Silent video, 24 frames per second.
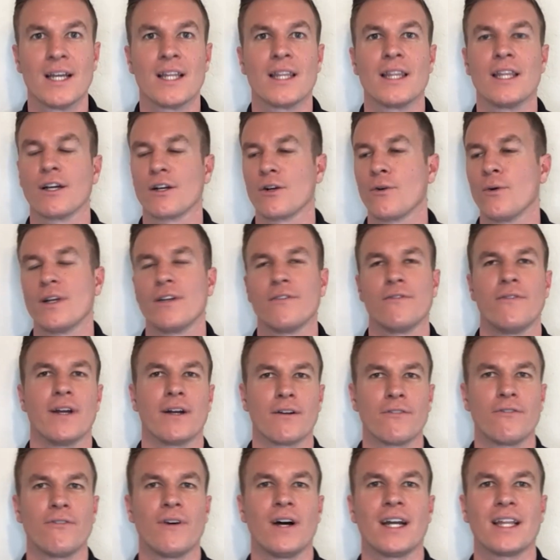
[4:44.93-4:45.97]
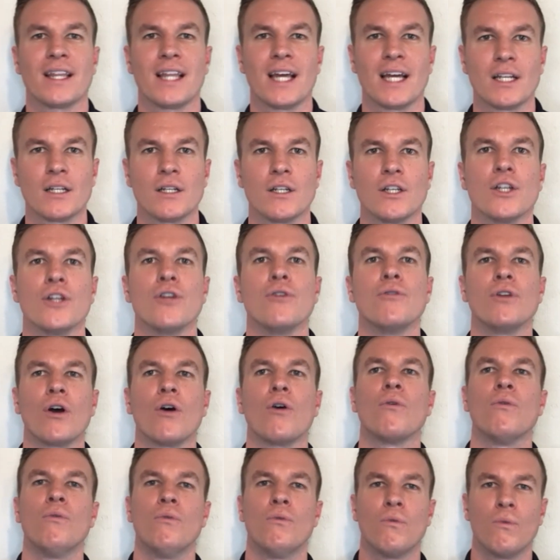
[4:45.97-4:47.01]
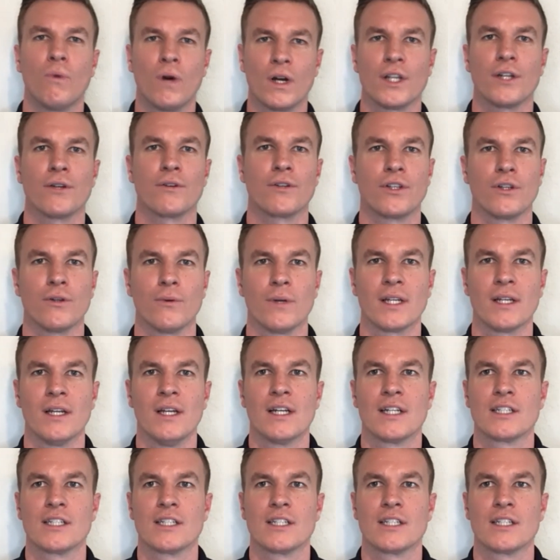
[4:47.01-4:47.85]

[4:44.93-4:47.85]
They're going to verify that you know what you're doing.